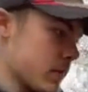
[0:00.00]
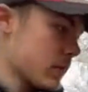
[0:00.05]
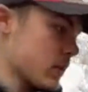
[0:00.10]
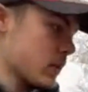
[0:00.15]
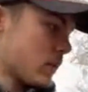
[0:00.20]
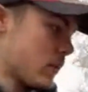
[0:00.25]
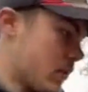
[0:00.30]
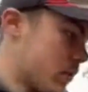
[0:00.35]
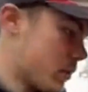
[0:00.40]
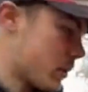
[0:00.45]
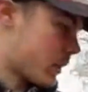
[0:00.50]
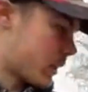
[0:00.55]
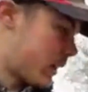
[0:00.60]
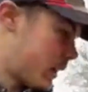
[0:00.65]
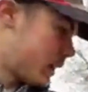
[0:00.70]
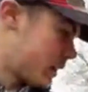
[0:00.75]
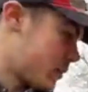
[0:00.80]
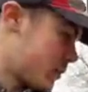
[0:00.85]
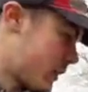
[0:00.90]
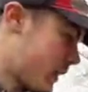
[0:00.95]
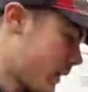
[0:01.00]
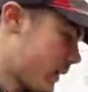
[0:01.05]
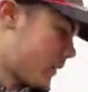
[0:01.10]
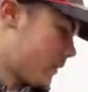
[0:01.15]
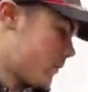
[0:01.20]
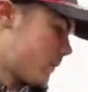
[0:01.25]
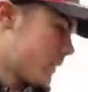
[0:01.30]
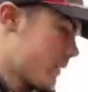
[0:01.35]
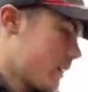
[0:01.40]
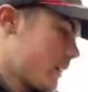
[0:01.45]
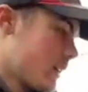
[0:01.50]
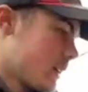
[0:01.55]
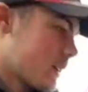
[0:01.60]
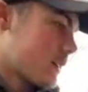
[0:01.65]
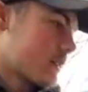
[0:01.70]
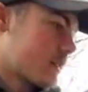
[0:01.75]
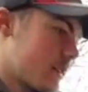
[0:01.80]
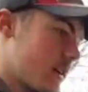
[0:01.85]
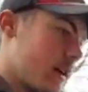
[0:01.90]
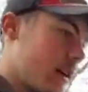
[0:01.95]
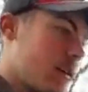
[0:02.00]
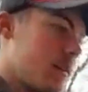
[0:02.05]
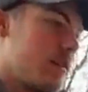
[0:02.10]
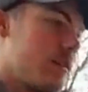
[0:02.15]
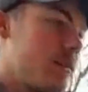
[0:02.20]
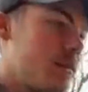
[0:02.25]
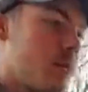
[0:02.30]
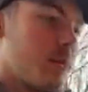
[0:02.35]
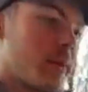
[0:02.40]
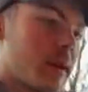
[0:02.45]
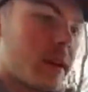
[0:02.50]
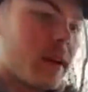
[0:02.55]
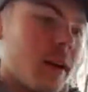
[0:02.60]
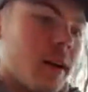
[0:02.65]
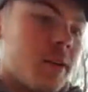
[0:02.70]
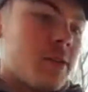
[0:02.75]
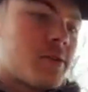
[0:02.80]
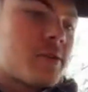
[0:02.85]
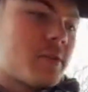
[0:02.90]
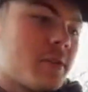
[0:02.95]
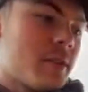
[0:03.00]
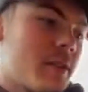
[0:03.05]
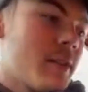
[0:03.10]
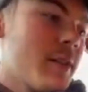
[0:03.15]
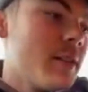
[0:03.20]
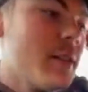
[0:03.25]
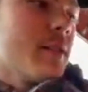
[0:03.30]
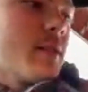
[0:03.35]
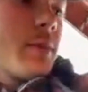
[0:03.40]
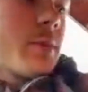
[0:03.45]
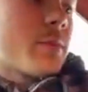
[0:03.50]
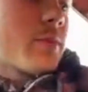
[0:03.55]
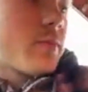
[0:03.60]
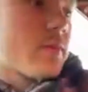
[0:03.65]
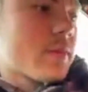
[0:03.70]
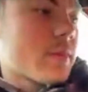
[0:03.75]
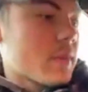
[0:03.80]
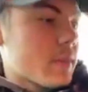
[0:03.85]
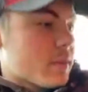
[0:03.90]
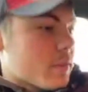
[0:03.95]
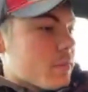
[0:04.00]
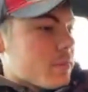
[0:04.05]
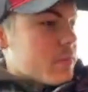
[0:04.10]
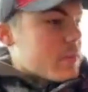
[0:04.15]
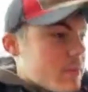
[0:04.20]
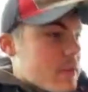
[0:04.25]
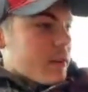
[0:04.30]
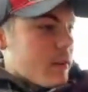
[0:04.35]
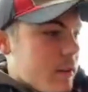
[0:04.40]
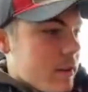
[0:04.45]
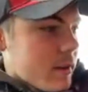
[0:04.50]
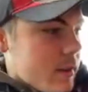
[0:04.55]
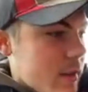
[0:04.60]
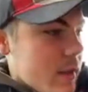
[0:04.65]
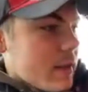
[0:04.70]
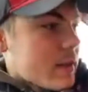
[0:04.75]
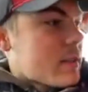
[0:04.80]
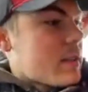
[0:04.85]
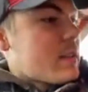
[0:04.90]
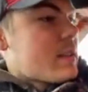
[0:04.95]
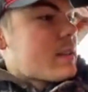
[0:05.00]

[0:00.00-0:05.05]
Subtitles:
Old glass bottle. What the heck is that? Oh my gosh. Look at this.